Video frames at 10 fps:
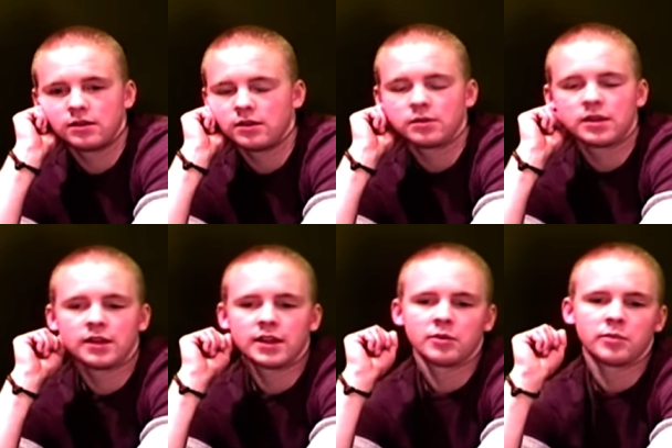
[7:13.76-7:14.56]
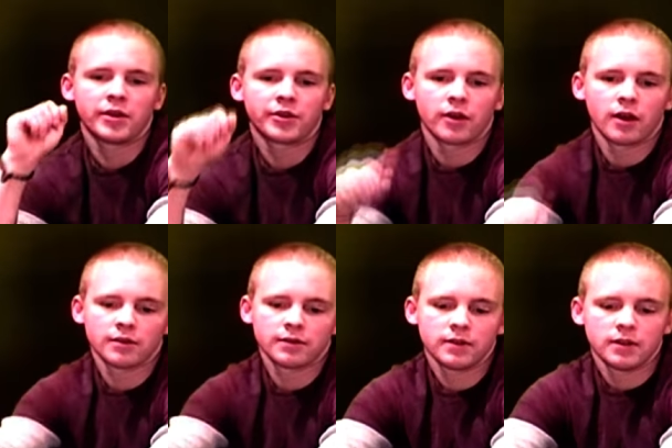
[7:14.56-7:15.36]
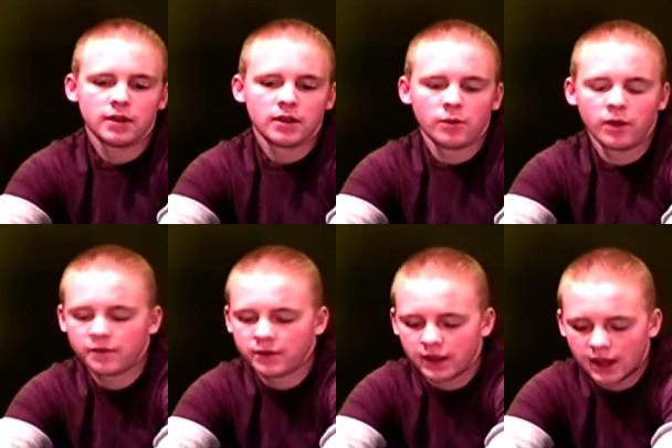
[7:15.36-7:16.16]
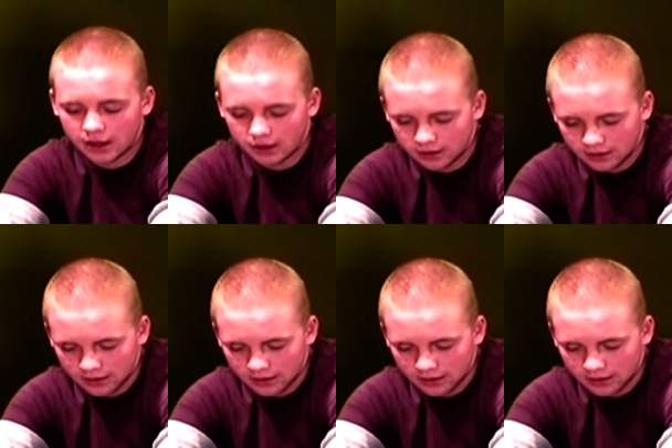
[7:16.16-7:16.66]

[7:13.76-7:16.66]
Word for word: you know, ten times better off. Wait for the guy